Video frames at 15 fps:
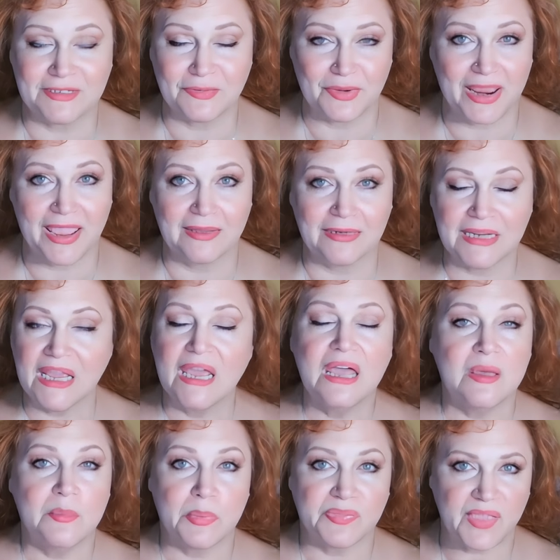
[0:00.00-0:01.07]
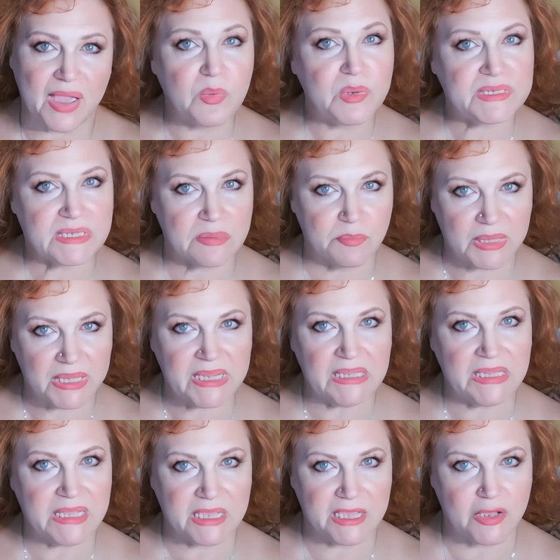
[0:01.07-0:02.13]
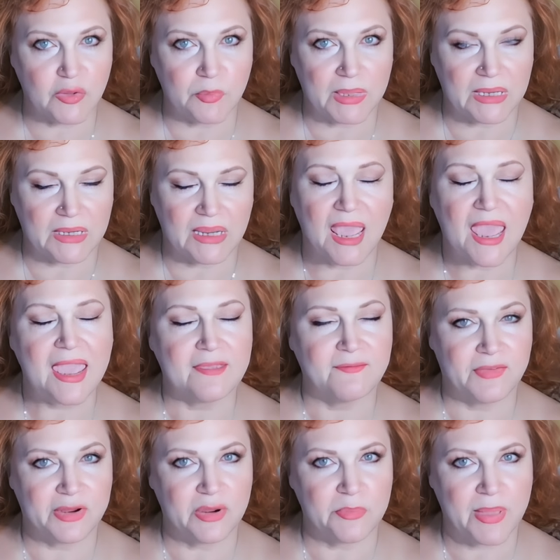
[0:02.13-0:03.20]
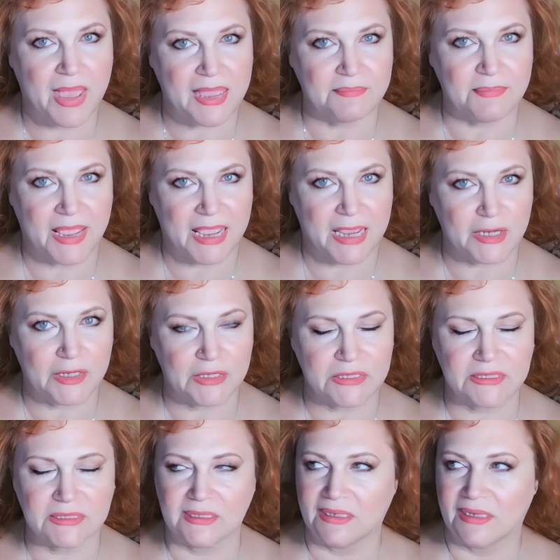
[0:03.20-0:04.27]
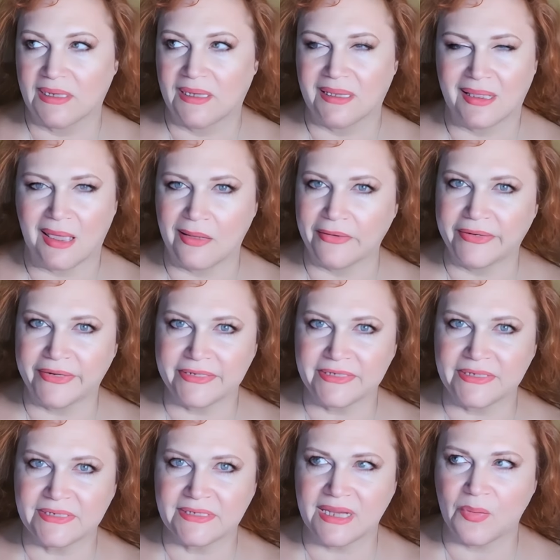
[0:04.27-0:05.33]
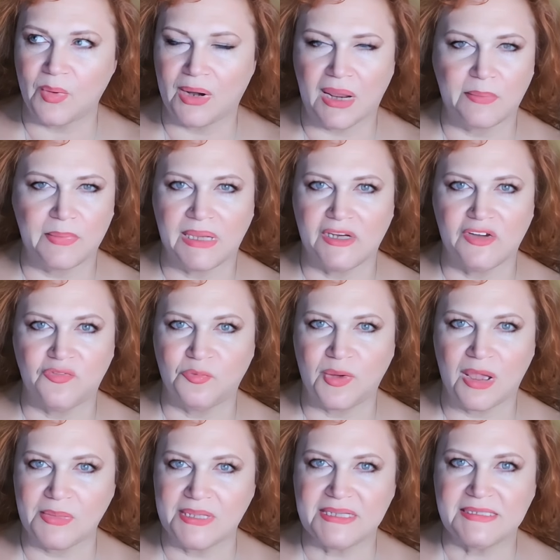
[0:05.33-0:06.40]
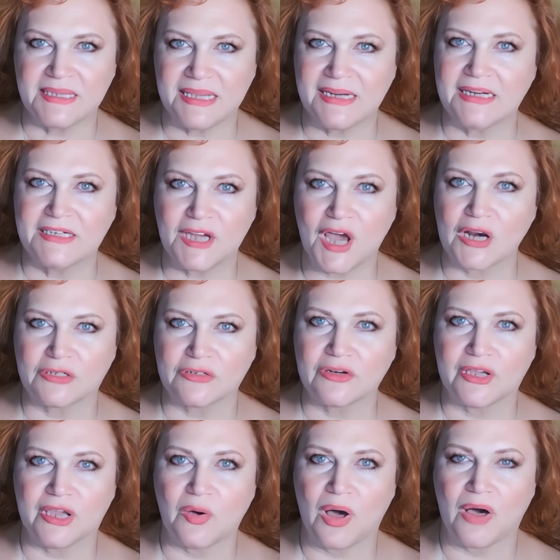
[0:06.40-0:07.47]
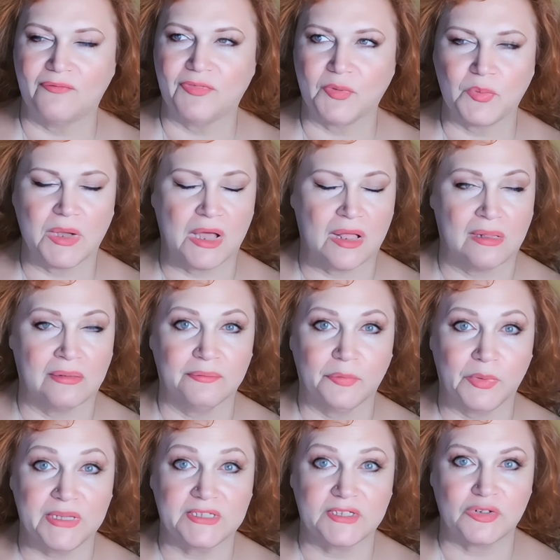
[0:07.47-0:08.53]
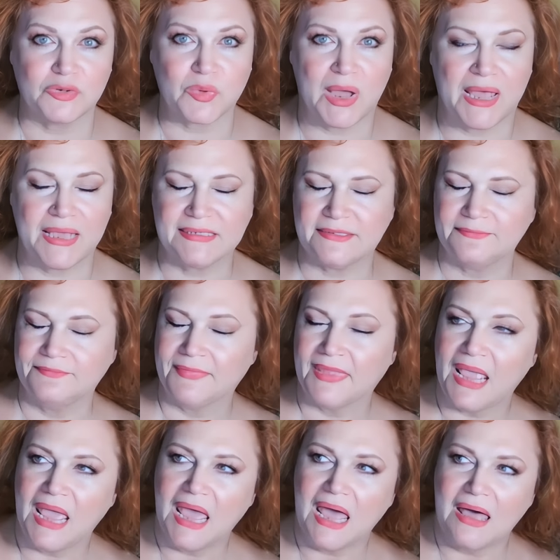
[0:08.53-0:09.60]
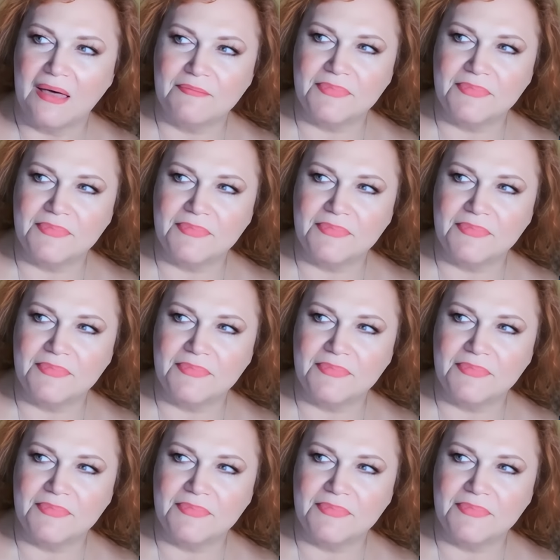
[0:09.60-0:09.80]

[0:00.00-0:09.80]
like charts around, but that was completely human and very bad manners. Y'all nurses know what I mean. You've probably seen a doctor go off the wall once or twice.